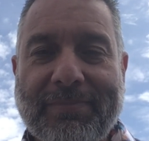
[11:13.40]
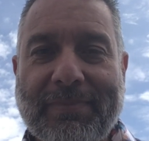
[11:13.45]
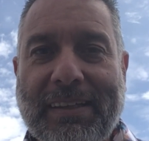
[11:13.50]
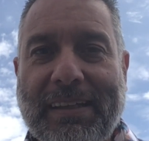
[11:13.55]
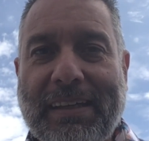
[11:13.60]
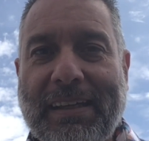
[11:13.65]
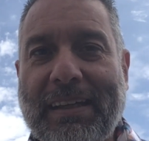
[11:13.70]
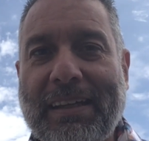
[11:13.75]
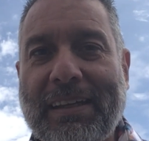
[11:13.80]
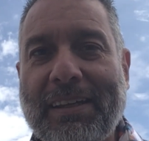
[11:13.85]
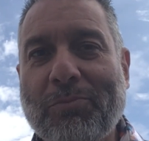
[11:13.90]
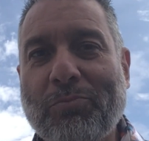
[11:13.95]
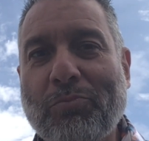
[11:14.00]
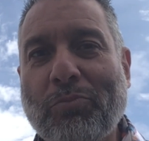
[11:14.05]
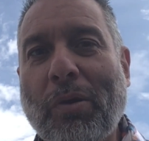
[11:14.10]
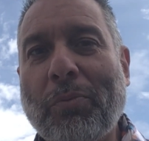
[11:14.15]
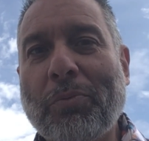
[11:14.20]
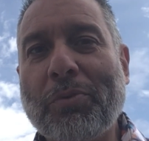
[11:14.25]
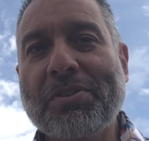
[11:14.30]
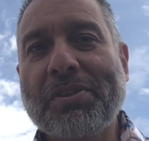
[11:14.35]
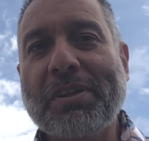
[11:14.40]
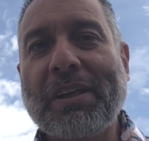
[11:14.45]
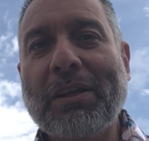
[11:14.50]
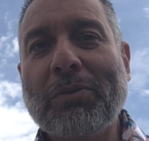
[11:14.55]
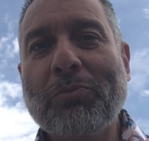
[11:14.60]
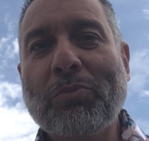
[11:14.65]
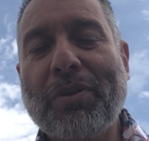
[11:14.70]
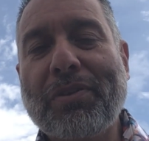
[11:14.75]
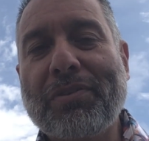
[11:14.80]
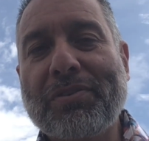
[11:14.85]
And what we're
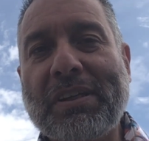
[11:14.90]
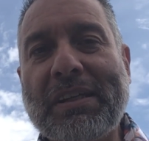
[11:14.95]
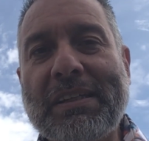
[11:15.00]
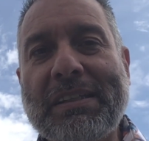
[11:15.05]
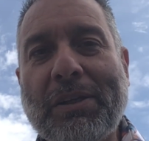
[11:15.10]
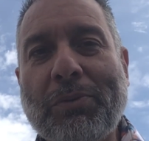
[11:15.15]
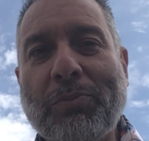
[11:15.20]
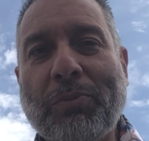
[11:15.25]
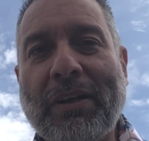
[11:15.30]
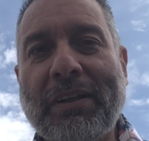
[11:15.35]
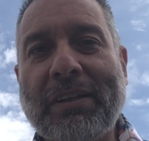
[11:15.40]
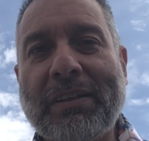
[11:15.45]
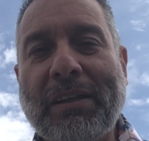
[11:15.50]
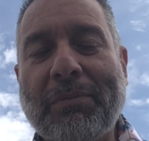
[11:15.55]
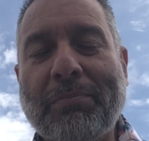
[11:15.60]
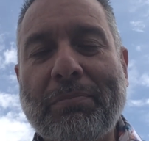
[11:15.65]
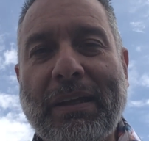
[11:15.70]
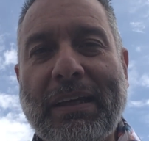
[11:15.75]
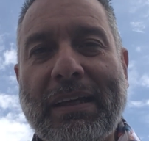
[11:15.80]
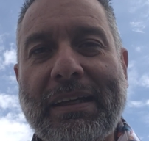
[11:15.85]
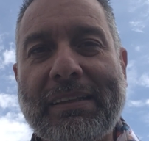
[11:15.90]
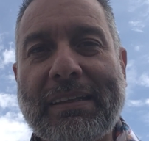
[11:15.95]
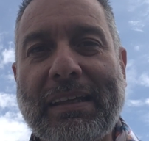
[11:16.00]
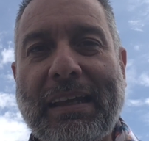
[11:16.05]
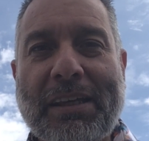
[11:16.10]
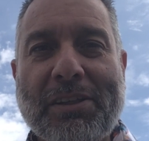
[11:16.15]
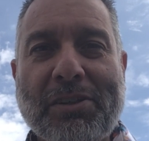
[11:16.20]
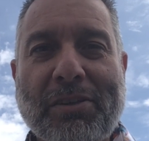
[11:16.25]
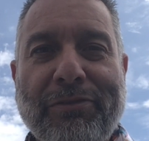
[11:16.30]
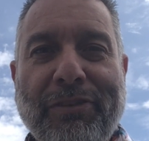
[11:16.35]
seeing with City when they play the
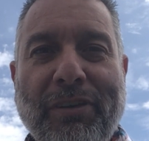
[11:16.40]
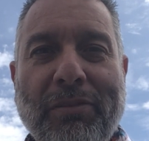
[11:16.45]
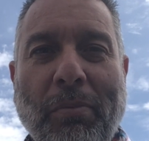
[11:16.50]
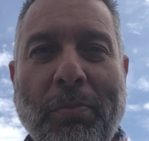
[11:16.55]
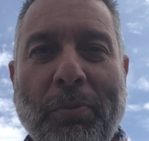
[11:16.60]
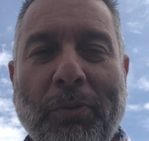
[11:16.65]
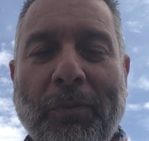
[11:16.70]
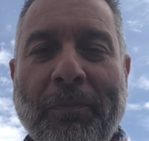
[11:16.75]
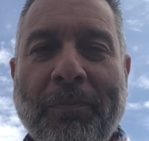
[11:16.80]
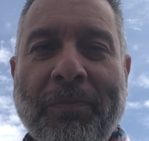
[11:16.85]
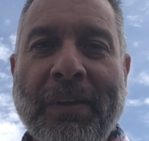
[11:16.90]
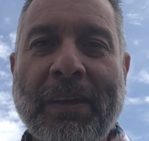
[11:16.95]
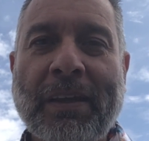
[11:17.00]
likes of Liverpool,